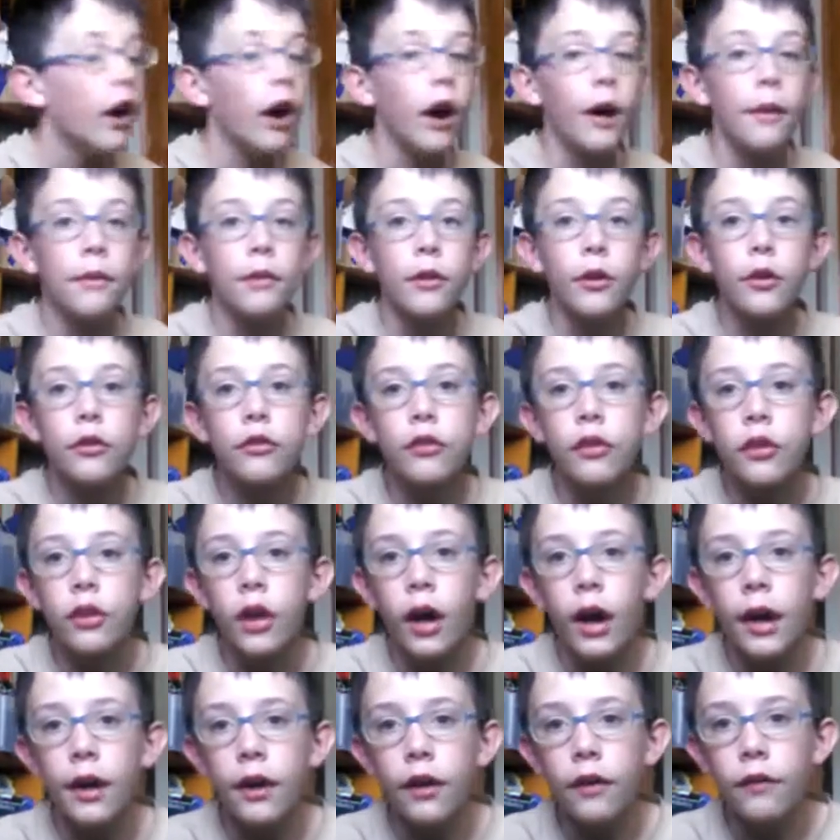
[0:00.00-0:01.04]
um, there's a
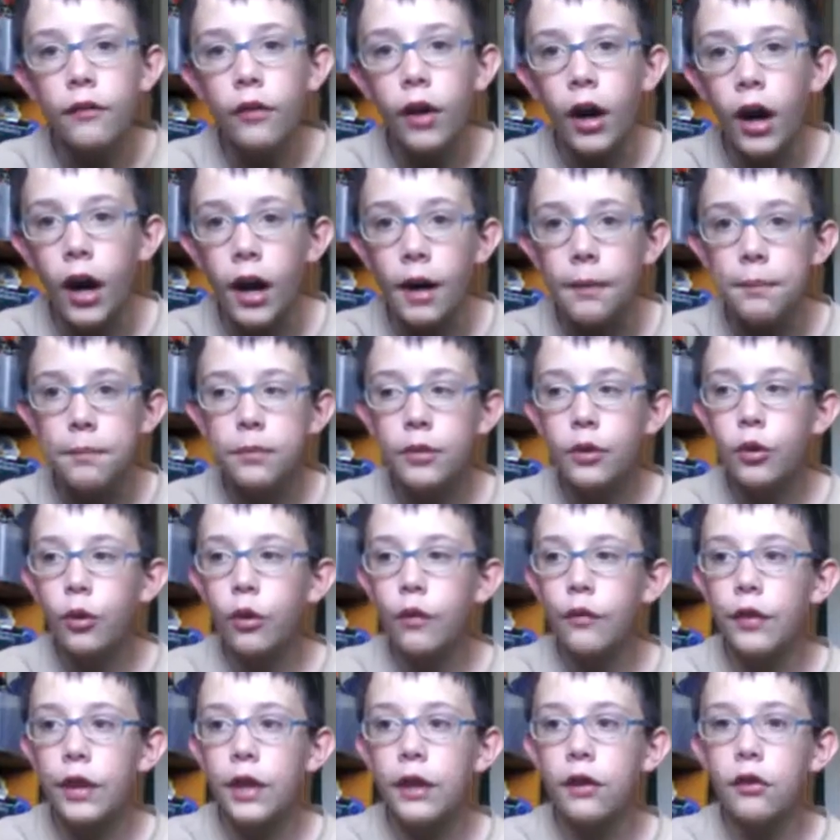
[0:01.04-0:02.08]
lot of odd
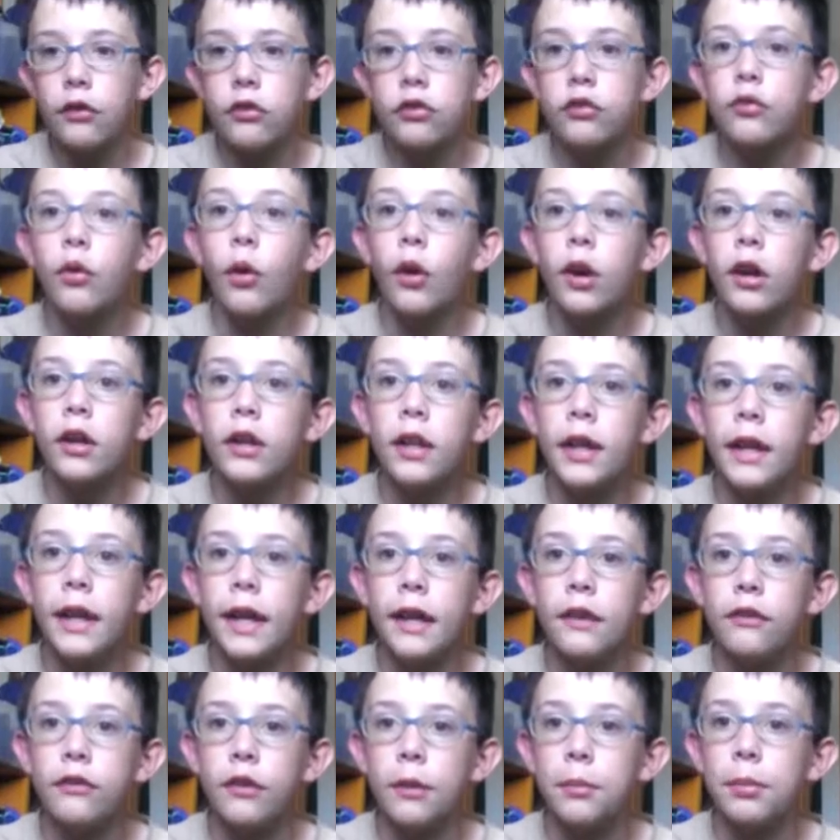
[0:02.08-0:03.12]
cool videos snorkeling
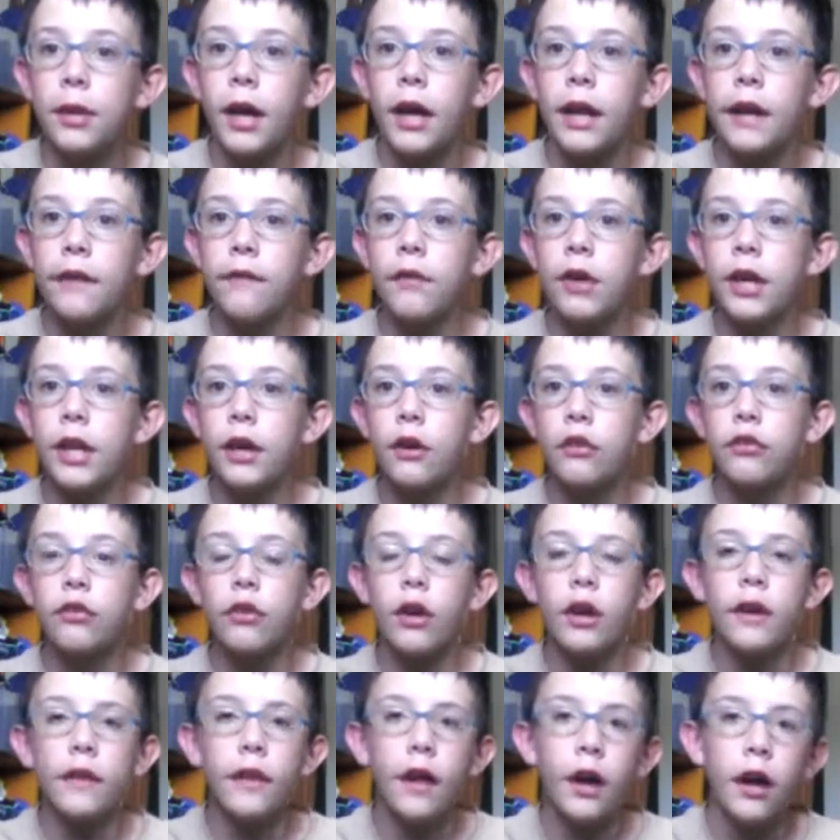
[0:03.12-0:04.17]
and zip lining videos
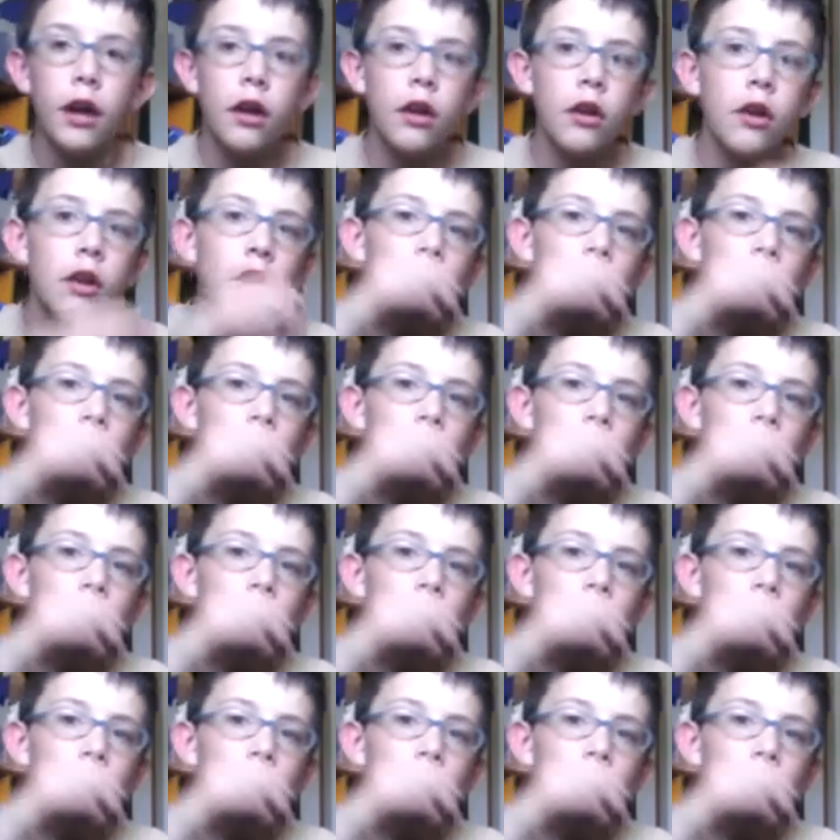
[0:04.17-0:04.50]
around that.